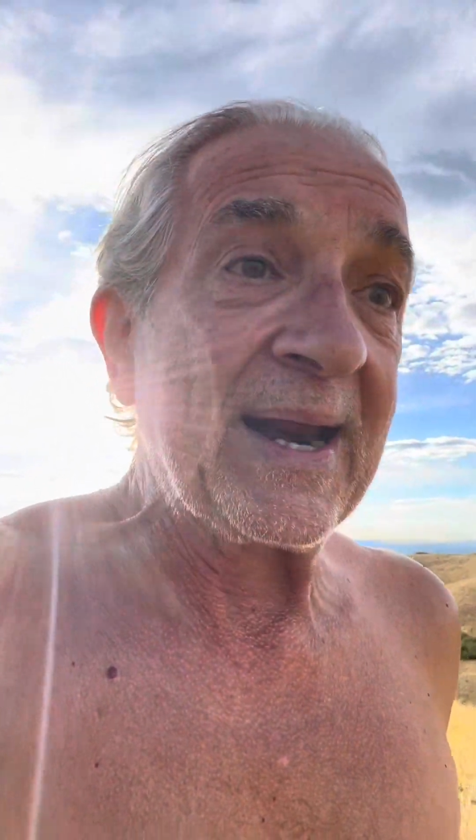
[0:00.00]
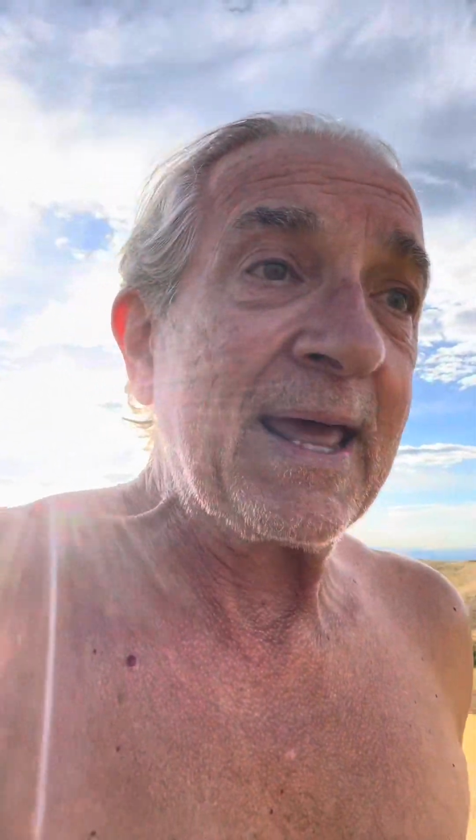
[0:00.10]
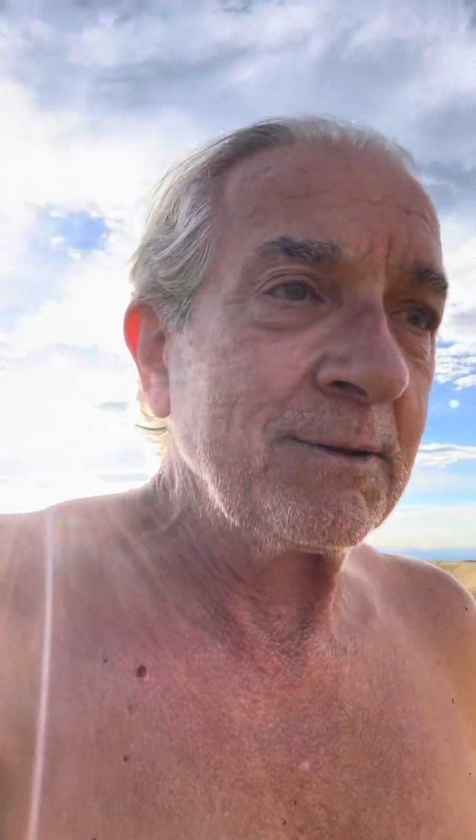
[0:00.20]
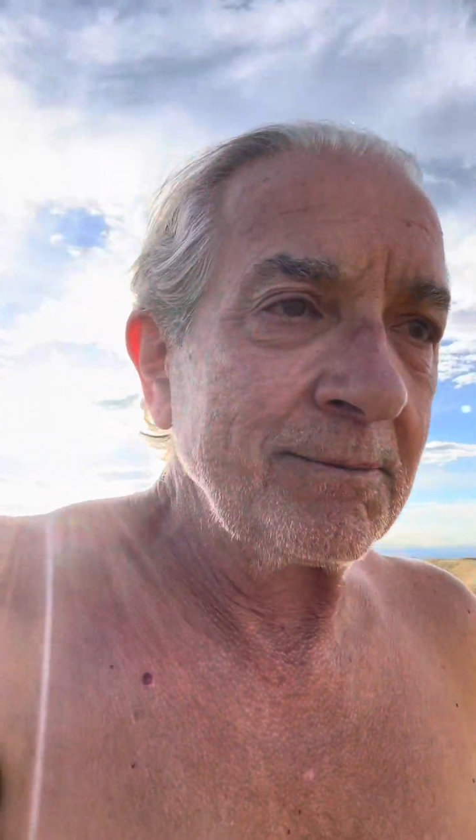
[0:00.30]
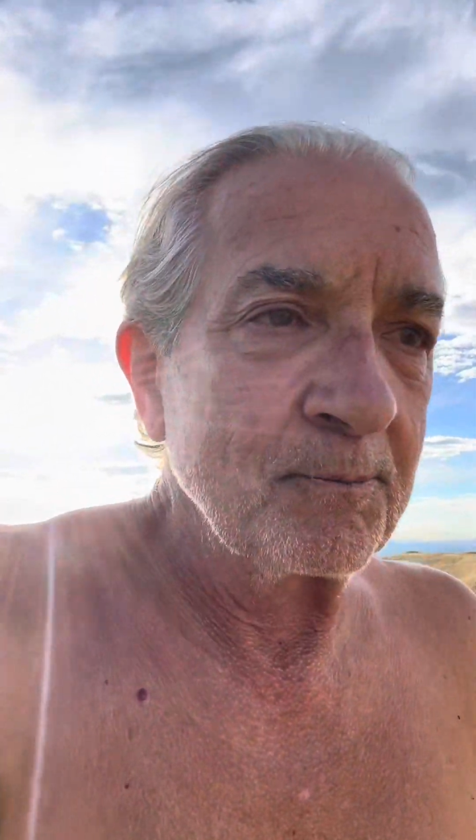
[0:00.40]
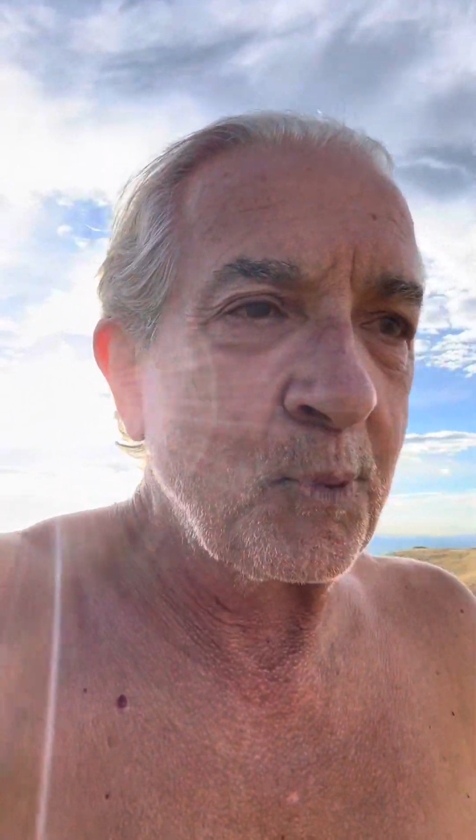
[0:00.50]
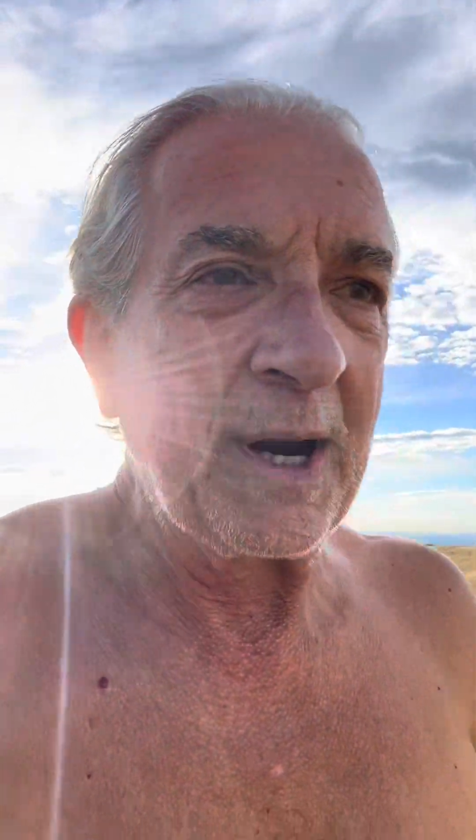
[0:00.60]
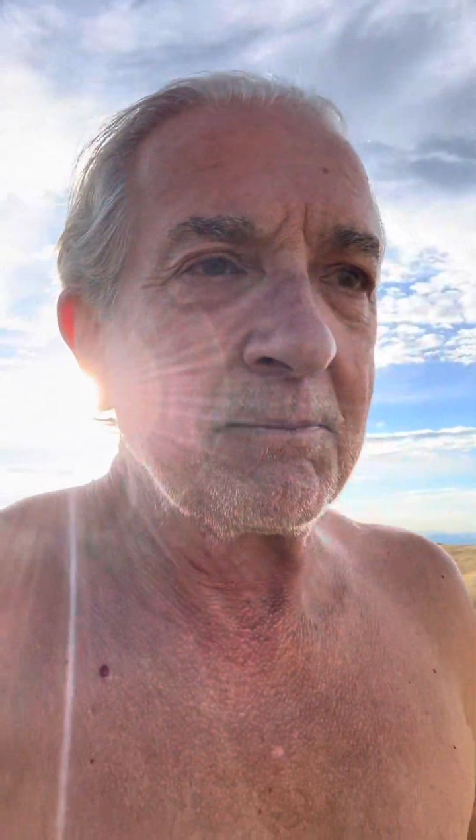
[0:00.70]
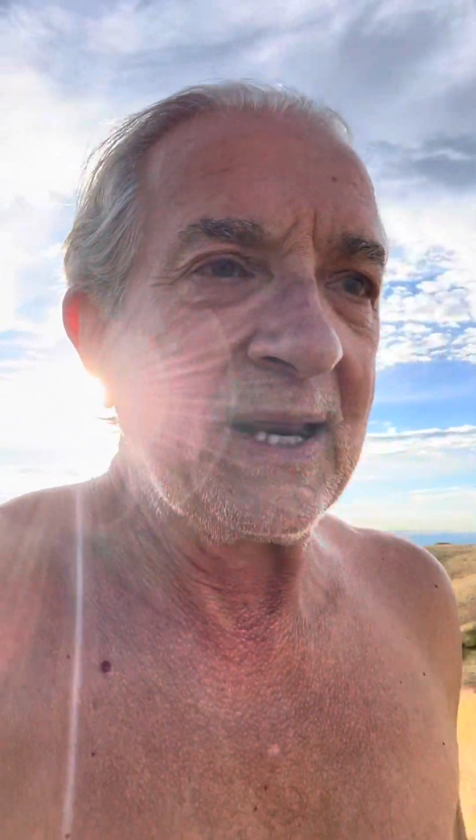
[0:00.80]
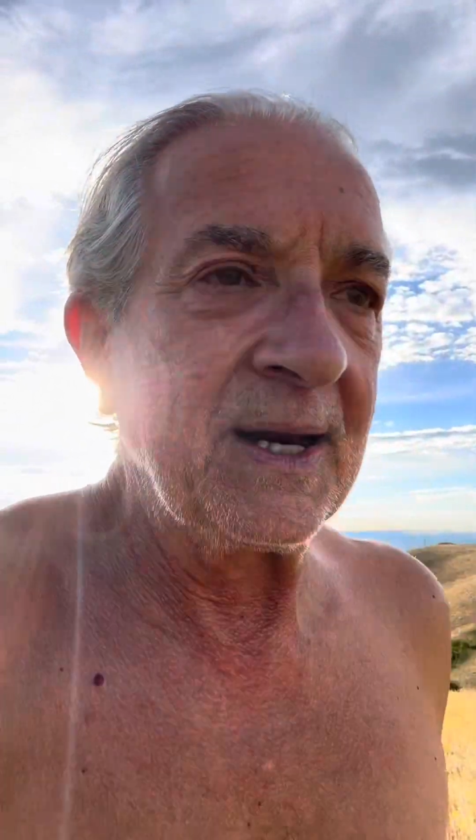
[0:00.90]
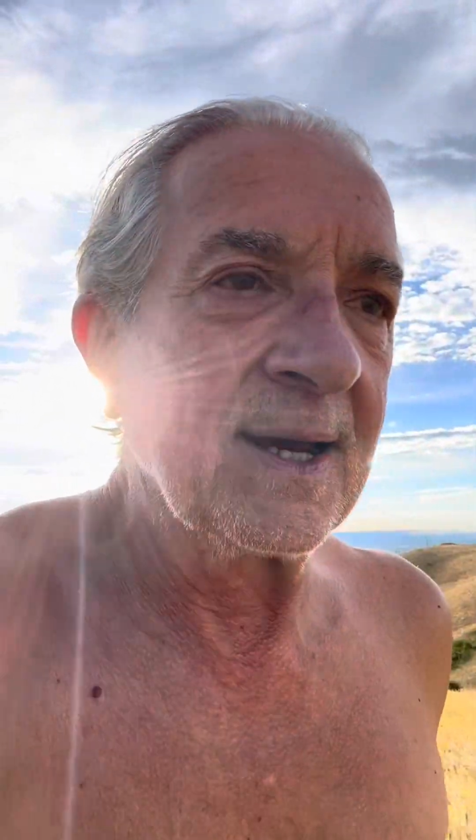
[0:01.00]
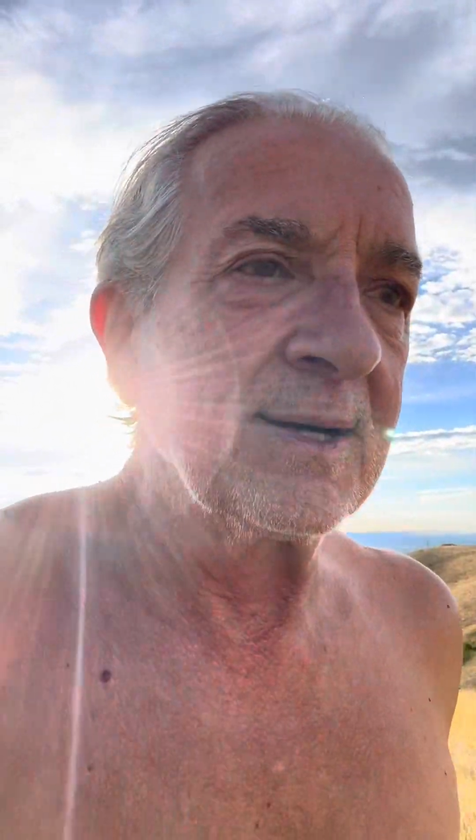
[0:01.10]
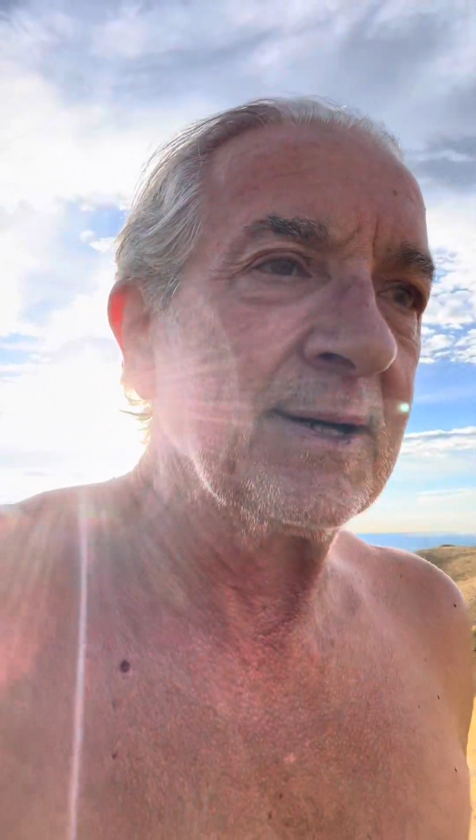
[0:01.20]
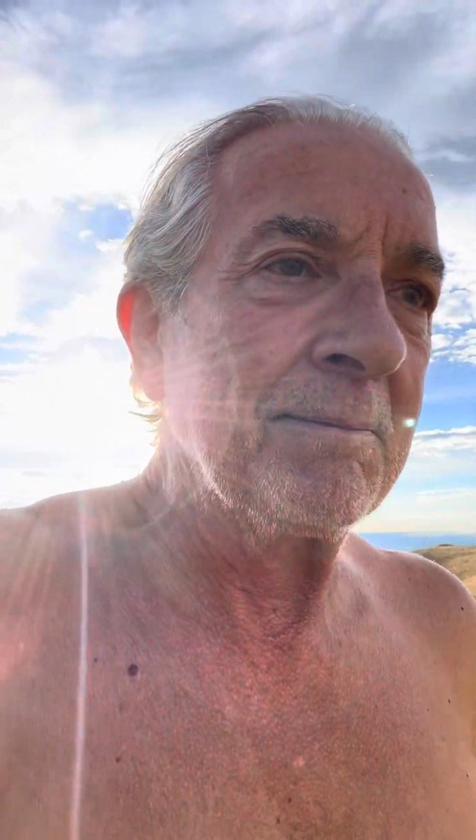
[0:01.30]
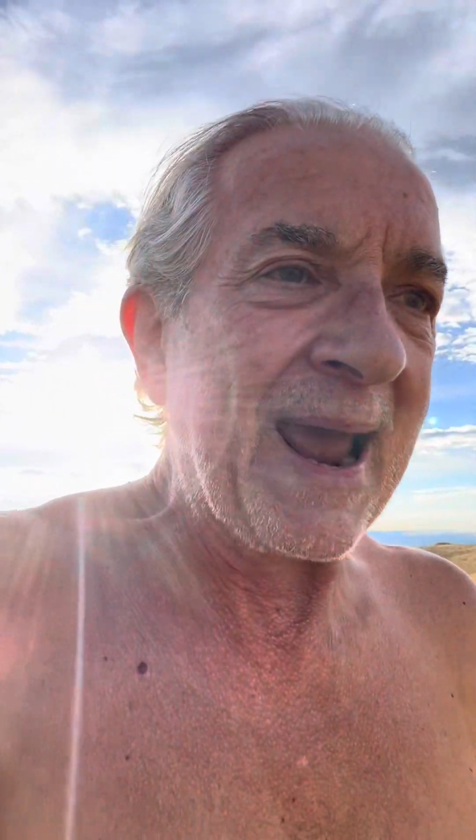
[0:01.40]
and print media
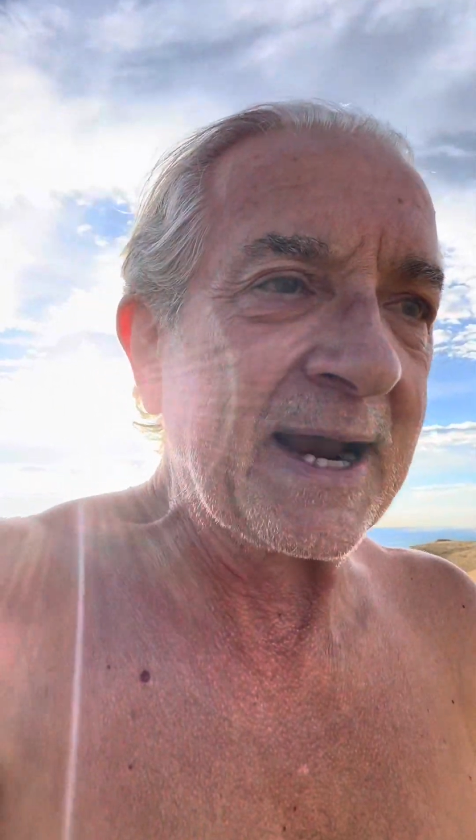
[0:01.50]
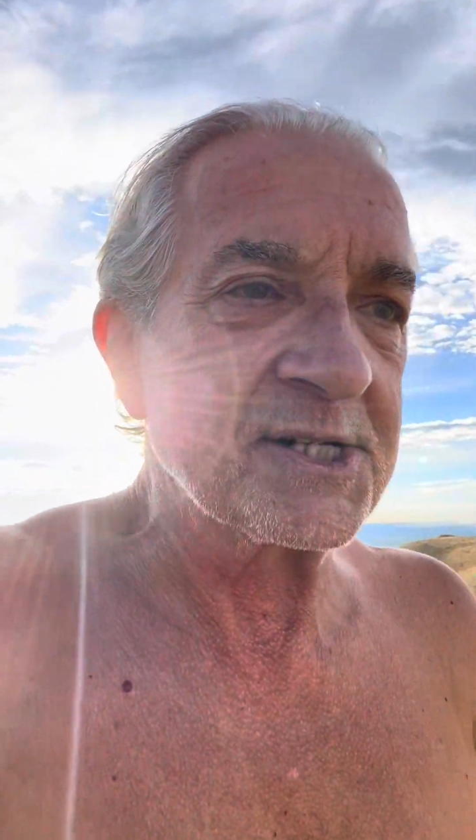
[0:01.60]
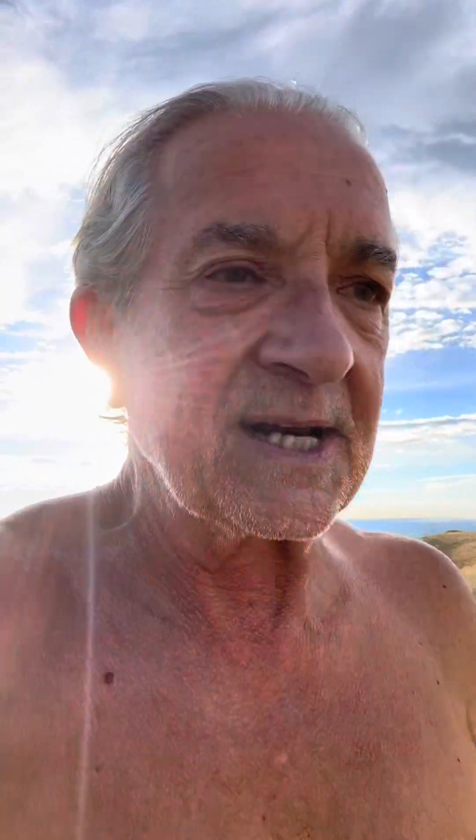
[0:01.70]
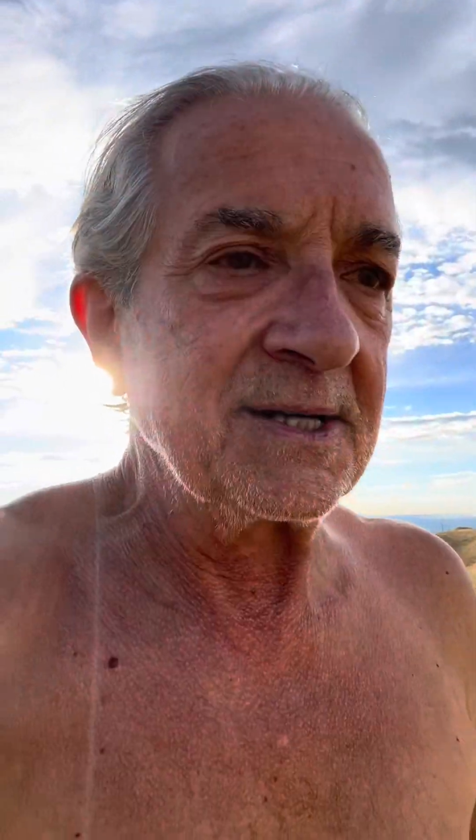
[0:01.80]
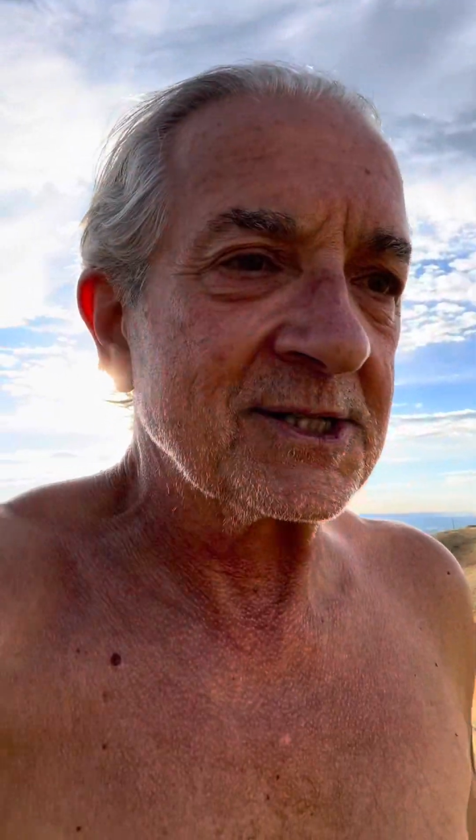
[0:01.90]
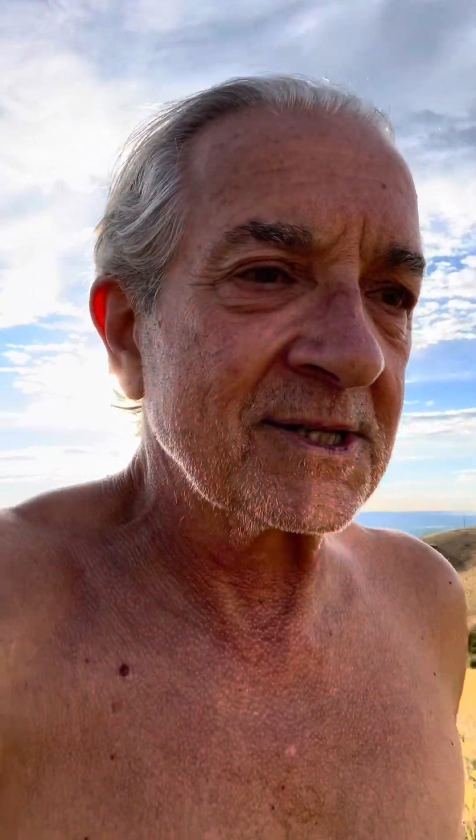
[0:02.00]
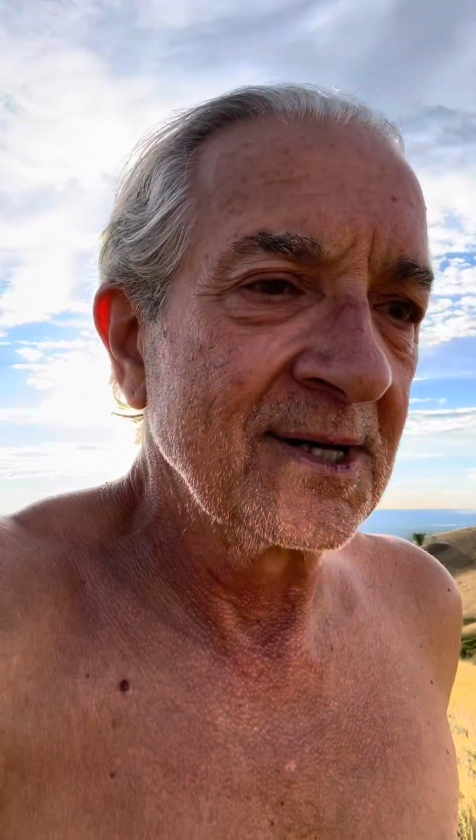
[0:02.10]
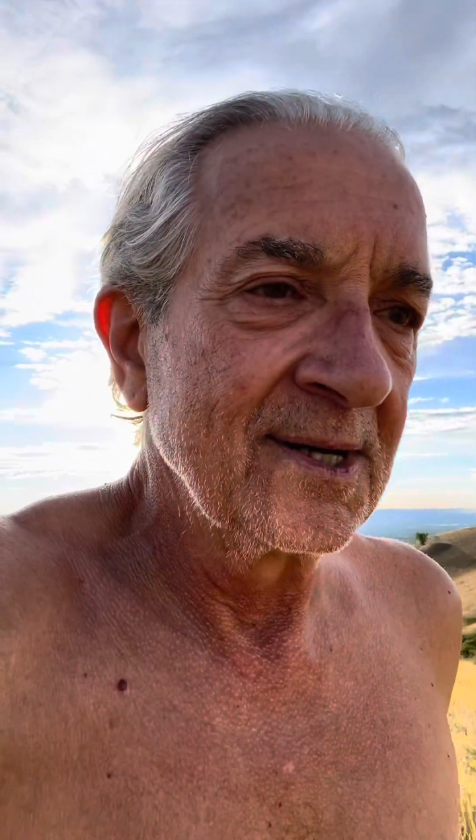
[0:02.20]
and magazines,